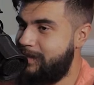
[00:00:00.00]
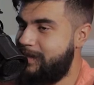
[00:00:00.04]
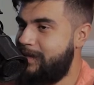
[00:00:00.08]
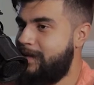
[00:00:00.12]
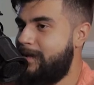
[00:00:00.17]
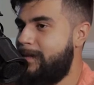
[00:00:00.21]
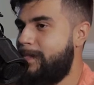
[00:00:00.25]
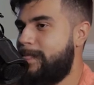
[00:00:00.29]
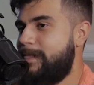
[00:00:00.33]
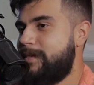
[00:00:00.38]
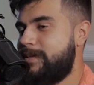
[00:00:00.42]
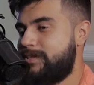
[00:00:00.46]
Oh
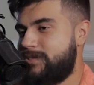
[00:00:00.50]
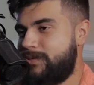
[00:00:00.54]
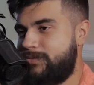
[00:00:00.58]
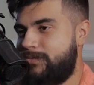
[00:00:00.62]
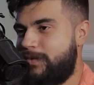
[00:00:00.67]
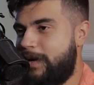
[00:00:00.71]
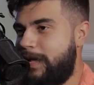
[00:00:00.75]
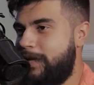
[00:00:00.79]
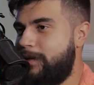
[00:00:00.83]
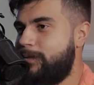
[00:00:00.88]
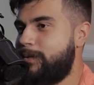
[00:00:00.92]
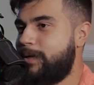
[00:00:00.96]
yeah. So
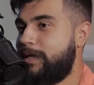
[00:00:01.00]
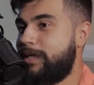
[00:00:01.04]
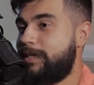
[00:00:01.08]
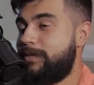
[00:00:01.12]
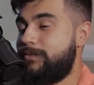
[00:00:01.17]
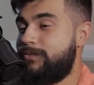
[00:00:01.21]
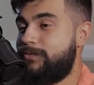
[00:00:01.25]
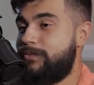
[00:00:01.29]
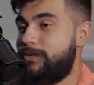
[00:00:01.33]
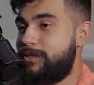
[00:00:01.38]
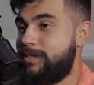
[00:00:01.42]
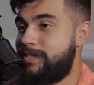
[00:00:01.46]
following in the
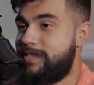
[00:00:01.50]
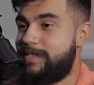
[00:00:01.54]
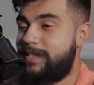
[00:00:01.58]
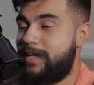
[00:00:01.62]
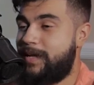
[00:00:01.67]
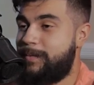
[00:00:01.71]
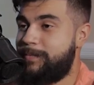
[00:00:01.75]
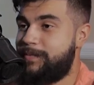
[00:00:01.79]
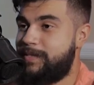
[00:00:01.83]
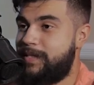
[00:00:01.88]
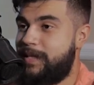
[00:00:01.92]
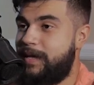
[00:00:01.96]

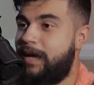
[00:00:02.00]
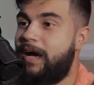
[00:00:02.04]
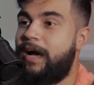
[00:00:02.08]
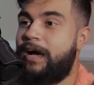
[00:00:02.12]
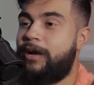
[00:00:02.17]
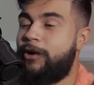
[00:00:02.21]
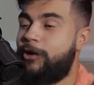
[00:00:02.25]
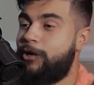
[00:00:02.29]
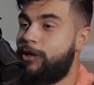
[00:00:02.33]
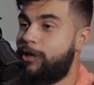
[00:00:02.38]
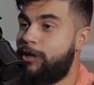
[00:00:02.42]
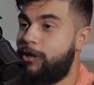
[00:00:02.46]
footsteps, they
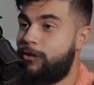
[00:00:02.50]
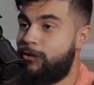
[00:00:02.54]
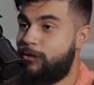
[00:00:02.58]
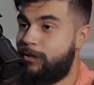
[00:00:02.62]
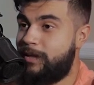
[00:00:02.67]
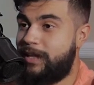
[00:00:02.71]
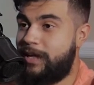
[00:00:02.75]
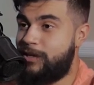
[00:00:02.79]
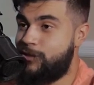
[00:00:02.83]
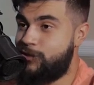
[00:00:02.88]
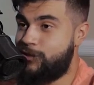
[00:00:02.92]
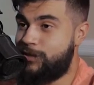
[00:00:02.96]
hired another
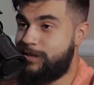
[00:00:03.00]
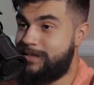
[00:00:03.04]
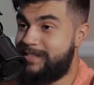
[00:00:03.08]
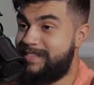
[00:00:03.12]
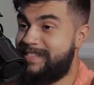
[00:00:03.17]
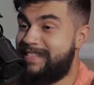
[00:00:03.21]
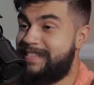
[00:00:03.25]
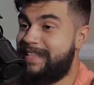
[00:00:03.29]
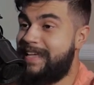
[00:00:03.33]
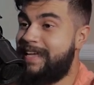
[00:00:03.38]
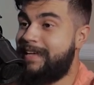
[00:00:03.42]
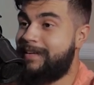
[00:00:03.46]
legend,
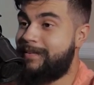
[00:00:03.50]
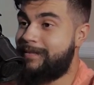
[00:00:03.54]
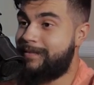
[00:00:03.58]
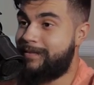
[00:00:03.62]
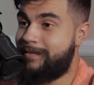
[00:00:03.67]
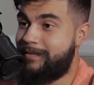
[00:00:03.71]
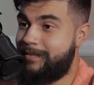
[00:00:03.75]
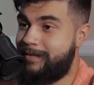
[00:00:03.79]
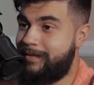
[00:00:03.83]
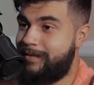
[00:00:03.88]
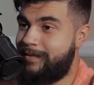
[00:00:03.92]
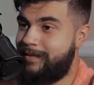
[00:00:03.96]
Sting,
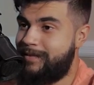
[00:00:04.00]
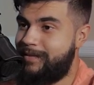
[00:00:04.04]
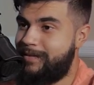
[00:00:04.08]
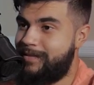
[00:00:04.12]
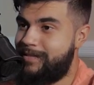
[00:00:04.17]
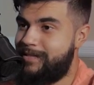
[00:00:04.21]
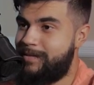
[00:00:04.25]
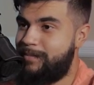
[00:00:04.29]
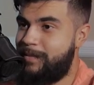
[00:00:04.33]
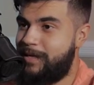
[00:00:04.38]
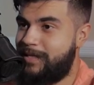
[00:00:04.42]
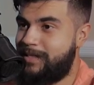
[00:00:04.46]

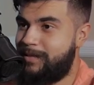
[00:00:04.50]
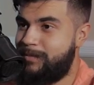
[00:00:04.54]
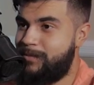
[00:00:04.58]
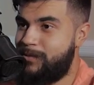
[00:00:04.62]
to make the